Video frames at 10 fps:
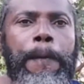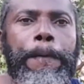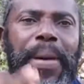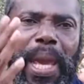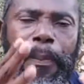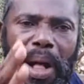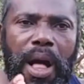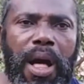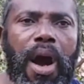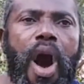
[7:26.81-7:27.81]

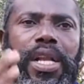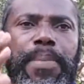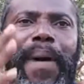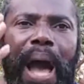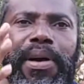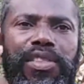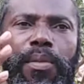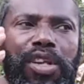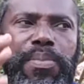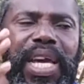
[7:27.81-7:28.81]
people how the Bible is
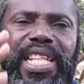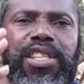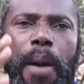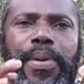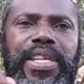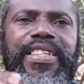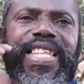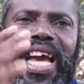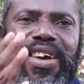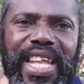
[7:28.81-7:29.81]
supposed to be interpreted
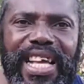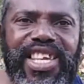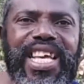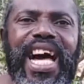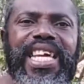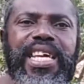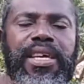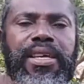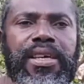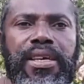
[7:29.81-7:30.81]
psychologically.